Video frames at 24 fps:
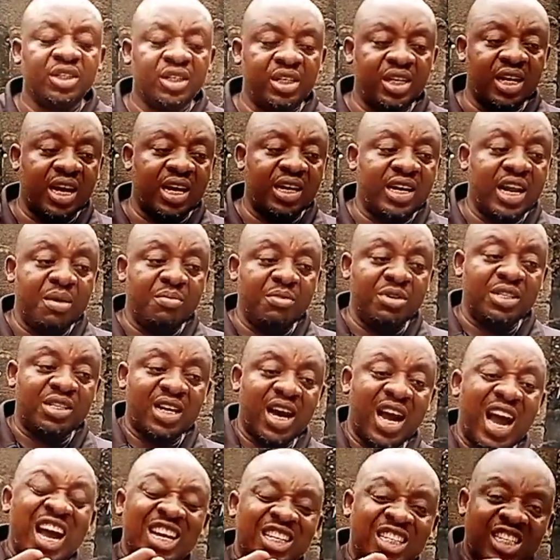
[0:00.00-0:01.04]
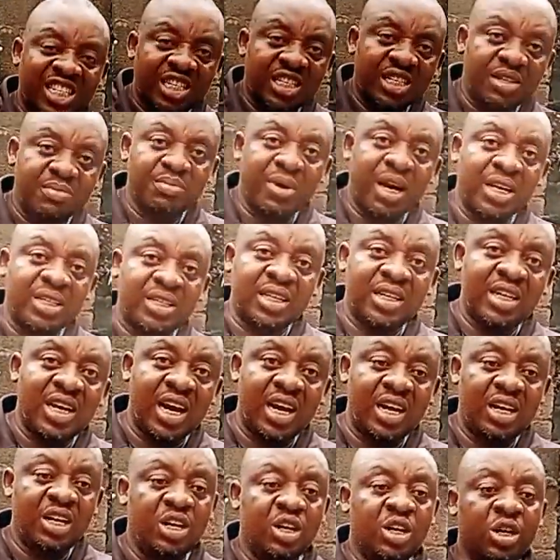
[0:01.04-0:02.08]
Yeah, that means ash
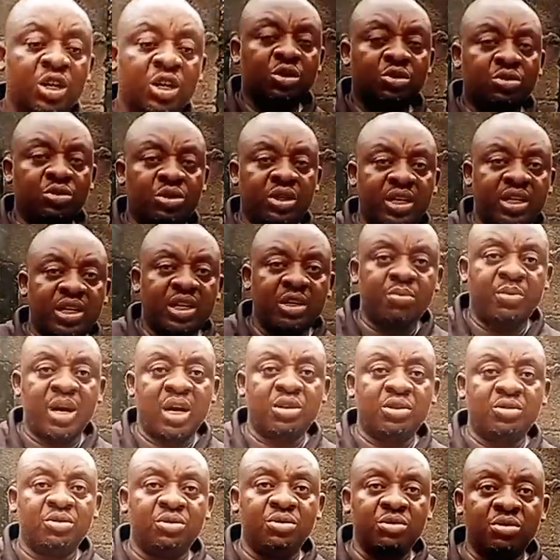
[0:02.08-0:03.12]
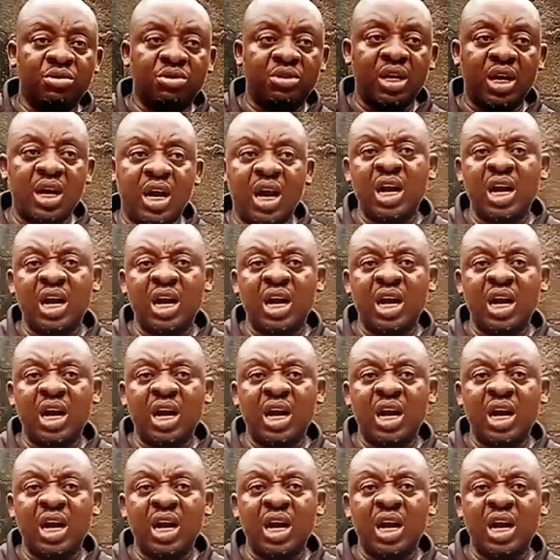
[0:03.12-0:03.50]
material to take it back to neutral.